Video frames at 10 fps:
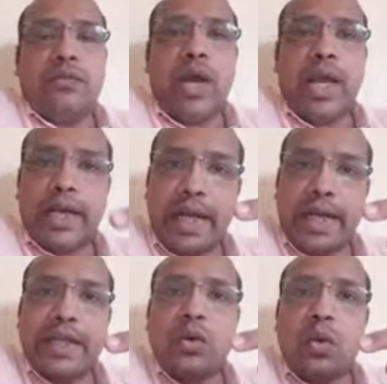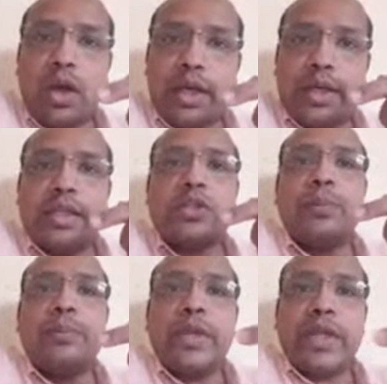while writing coordinates
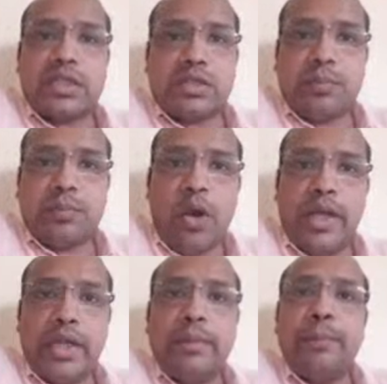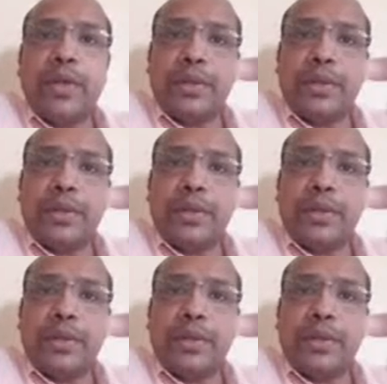of next point,